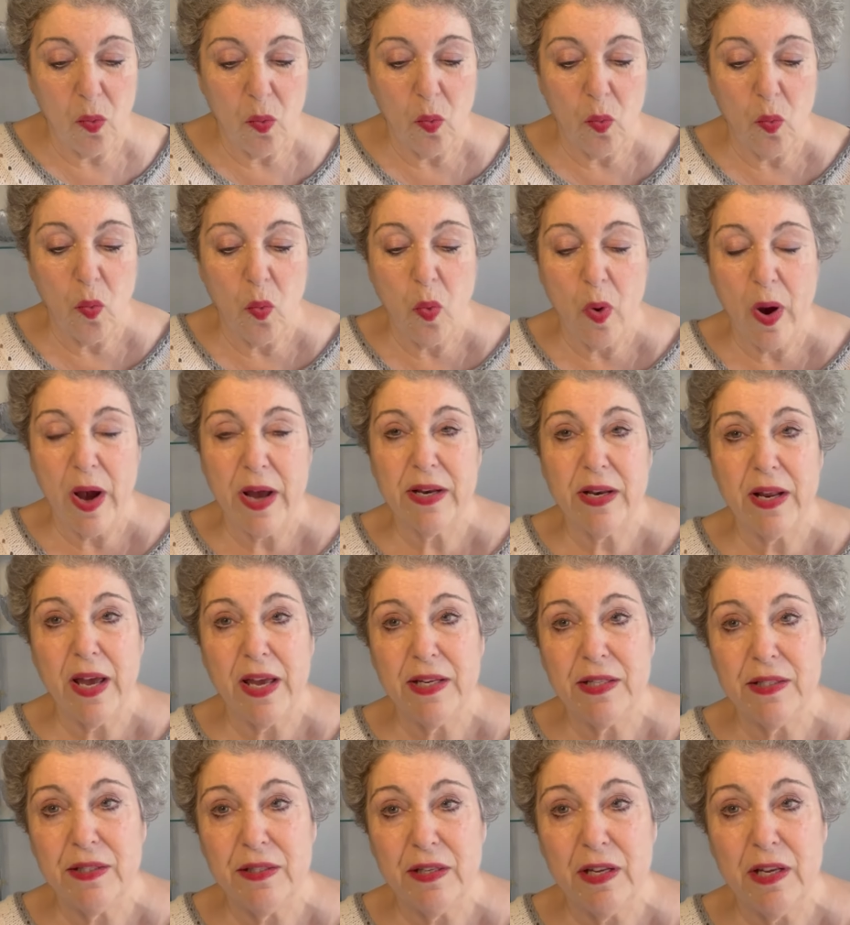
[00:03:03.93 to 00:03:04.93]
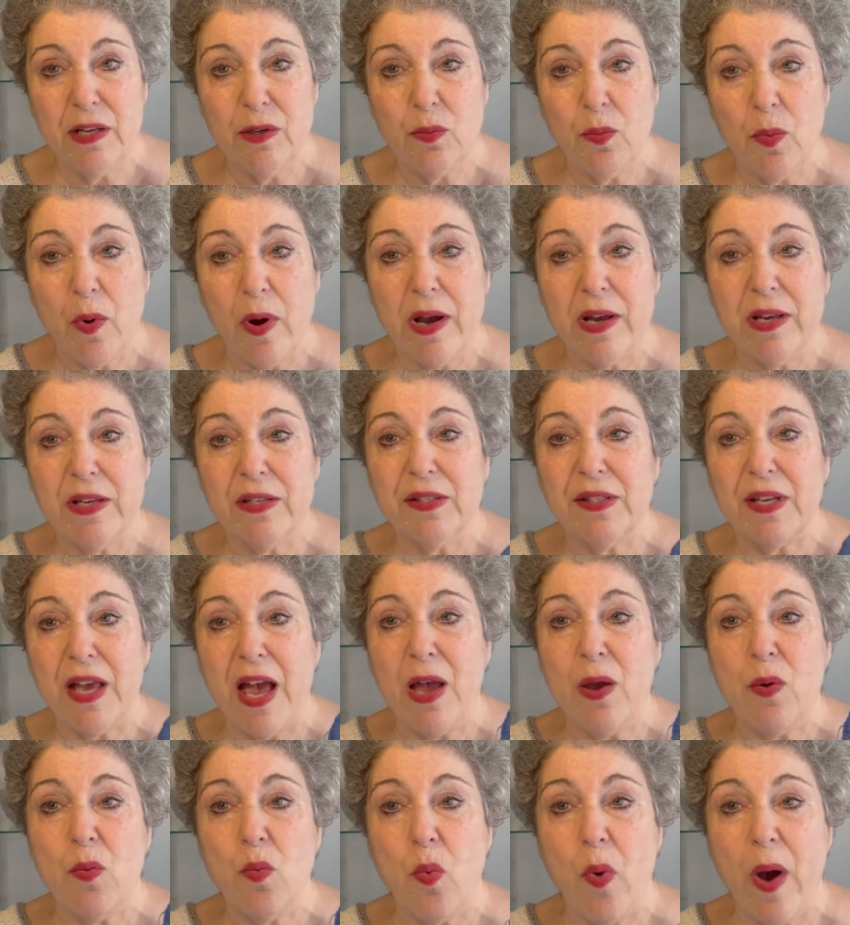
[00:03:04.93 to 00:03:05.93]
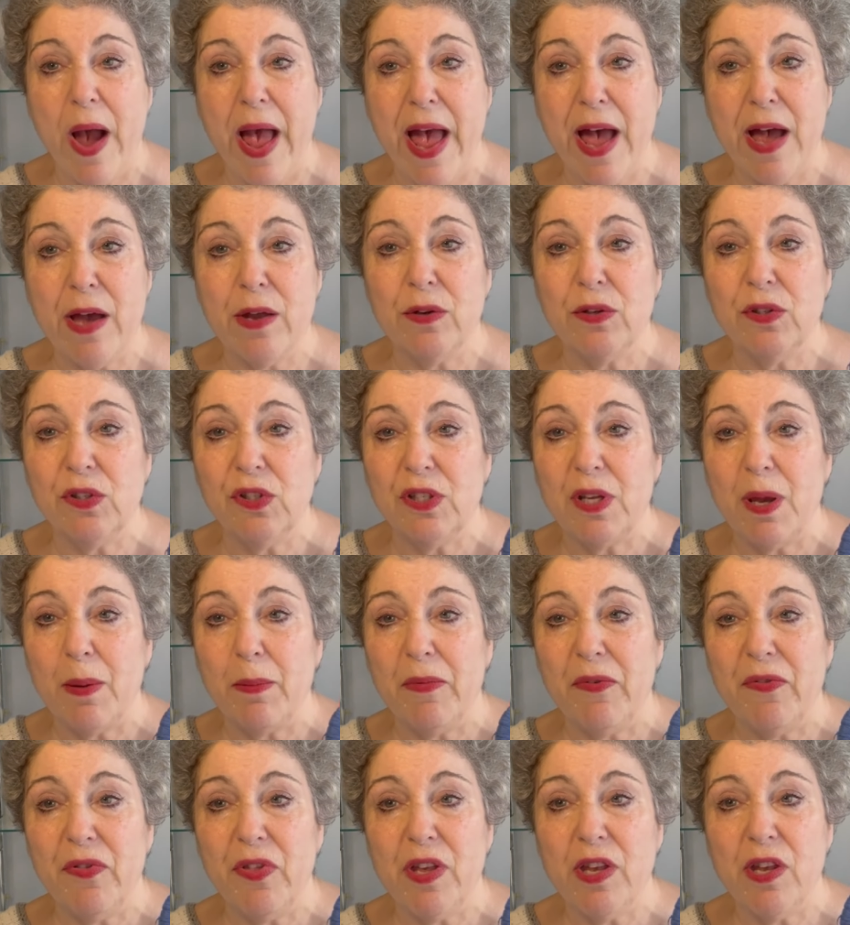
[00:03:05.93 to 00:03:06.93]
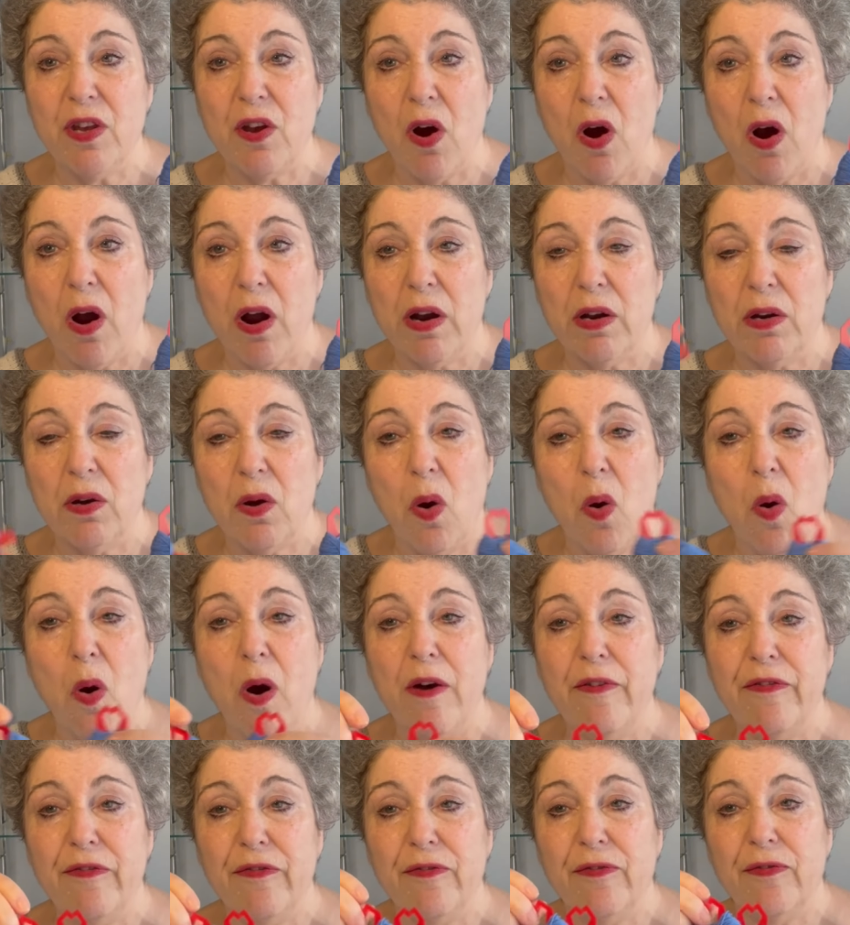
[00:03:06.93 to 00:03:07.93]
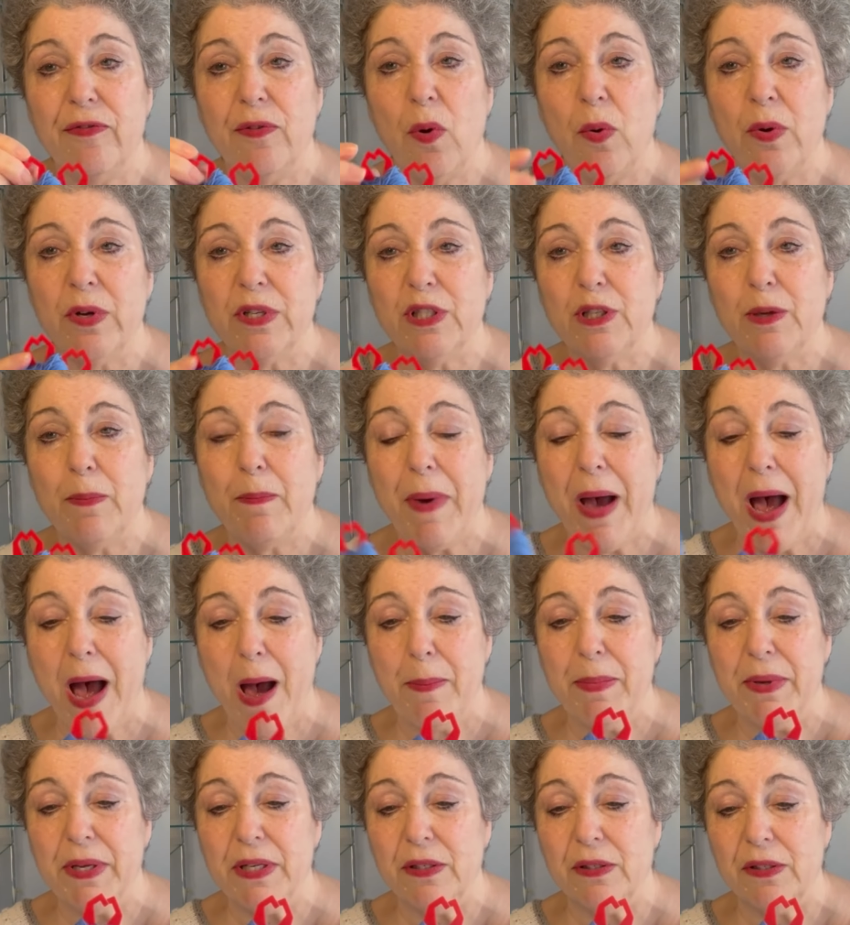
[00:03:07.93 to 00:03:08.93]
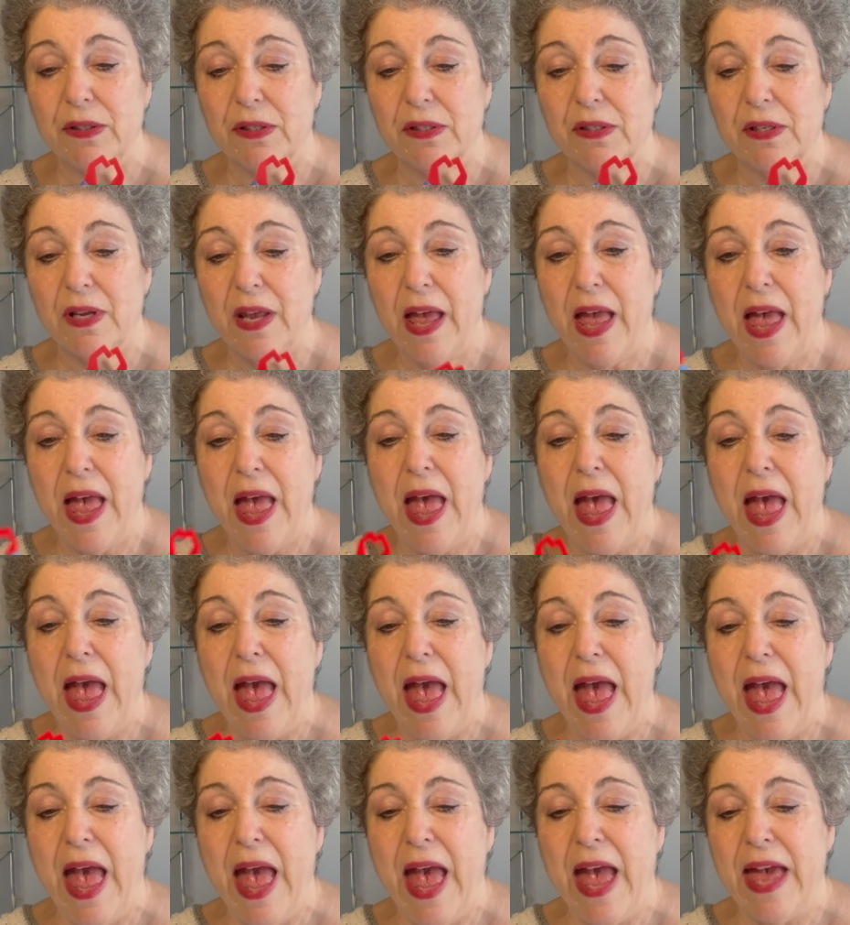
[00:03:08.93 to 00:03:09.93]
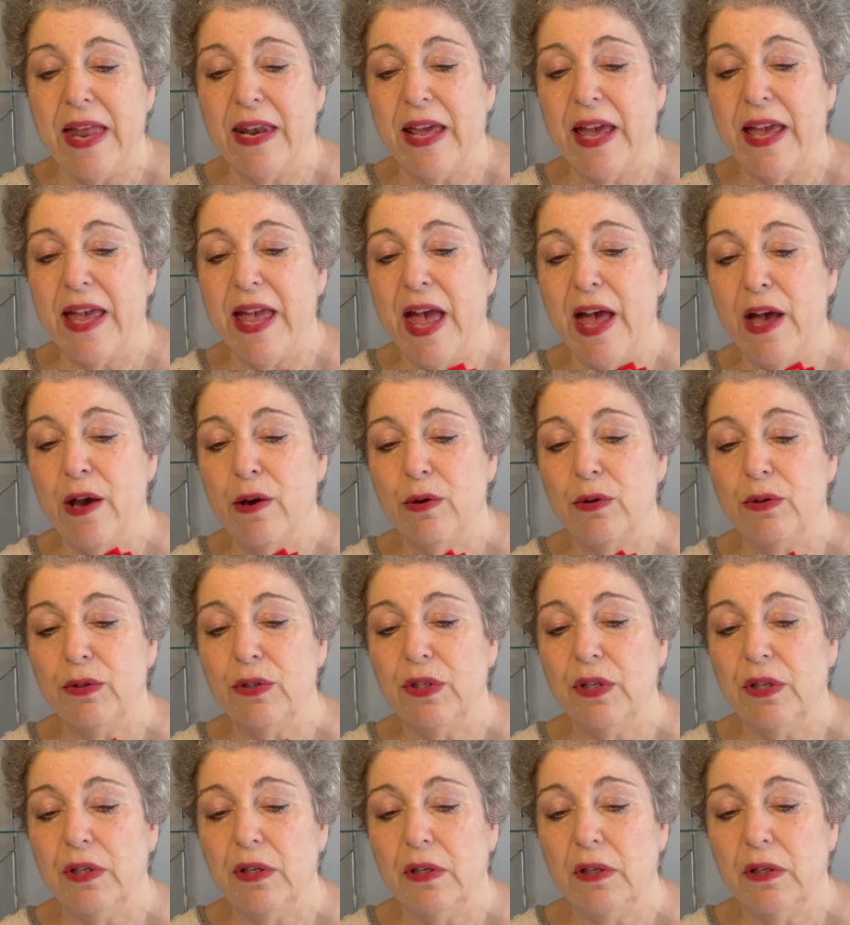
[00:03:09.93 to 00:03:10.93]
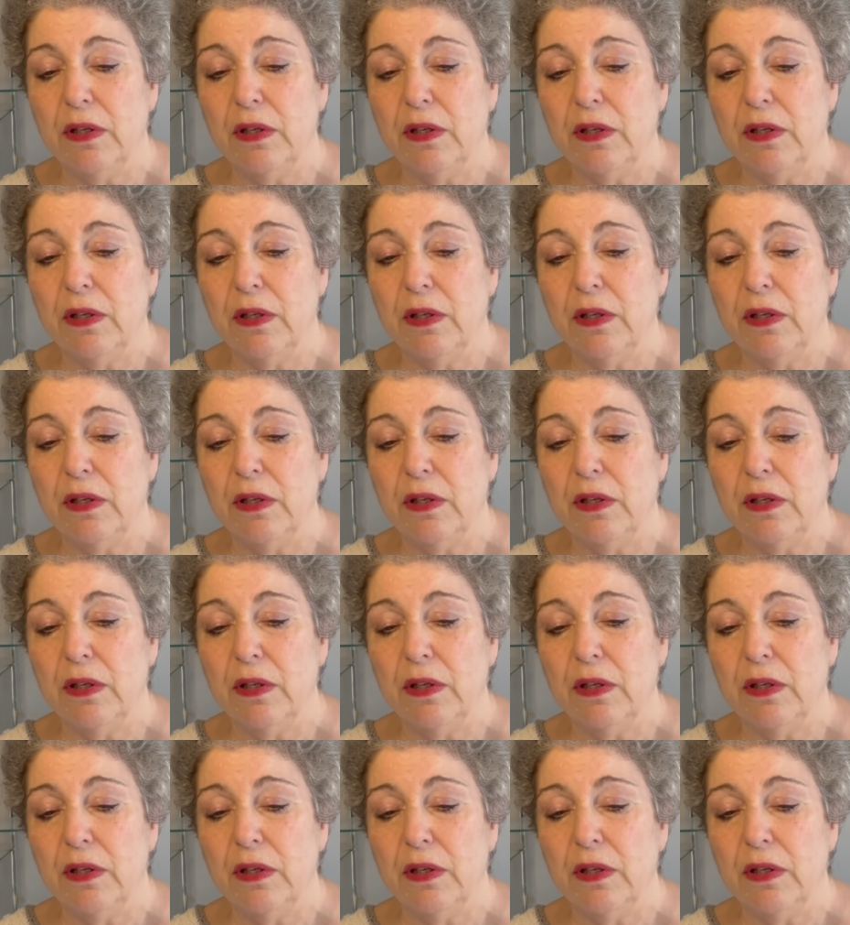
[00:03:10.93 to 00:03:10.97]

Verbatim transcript: what I did was I wound some of the yarn off onto bobbins and I held